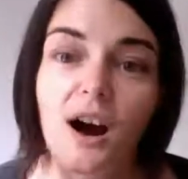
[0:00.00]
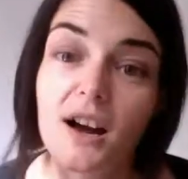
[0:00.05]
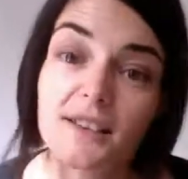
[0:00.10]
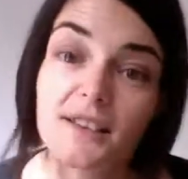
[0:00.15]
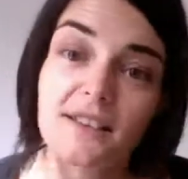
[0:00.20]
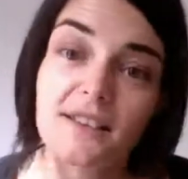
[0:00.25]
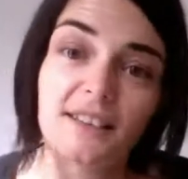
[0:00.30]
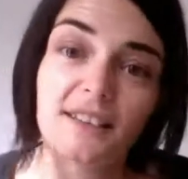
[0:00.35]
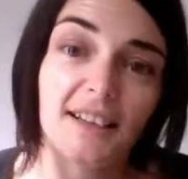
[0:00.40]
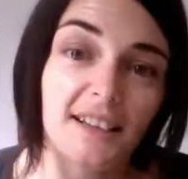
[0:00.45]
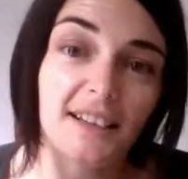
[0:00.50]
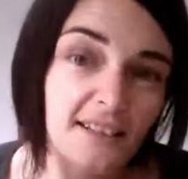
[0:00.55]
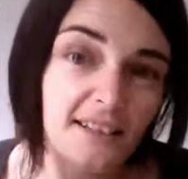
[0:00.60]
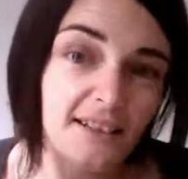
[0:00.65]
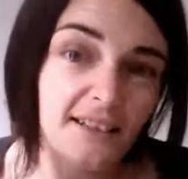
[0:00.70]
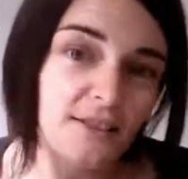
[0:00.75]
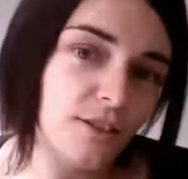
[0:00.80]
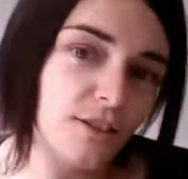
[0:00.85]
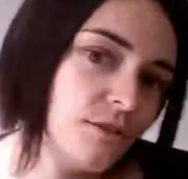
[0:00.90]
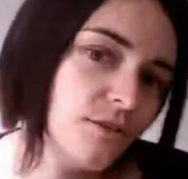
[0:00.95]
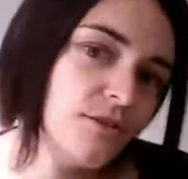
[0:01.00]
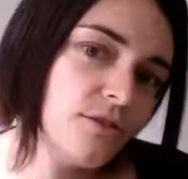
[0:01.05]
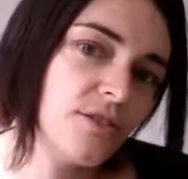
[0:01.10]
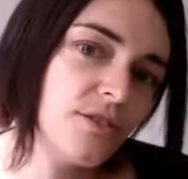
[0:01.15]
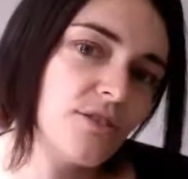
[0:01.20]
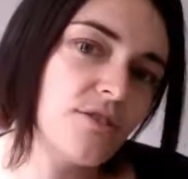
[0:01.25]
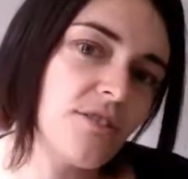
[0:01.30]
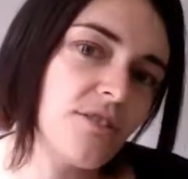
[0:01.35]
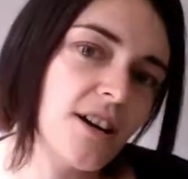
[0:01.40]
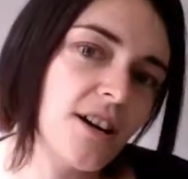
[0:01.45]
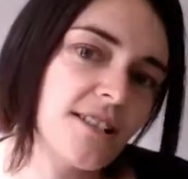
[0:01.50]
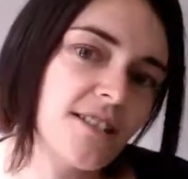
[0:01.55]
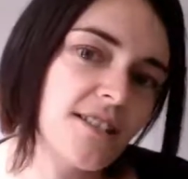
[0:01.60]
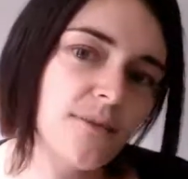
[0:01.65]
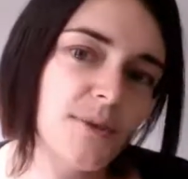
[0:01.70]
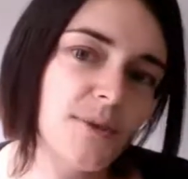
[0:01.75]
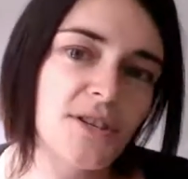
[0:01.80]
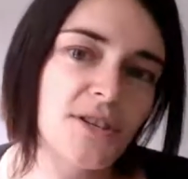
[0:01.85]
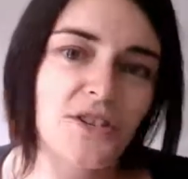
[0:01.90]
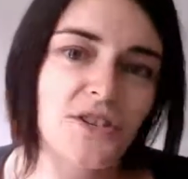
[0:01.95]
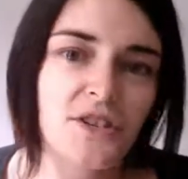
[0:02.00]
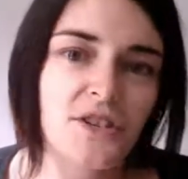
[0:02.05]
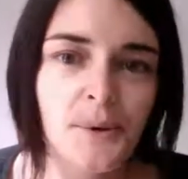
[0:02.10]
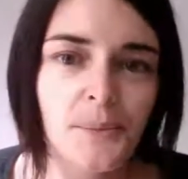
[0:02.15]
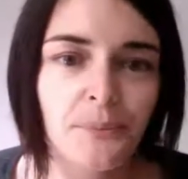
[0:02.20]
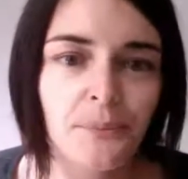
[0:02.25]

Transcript: isolated and alone as a writer, which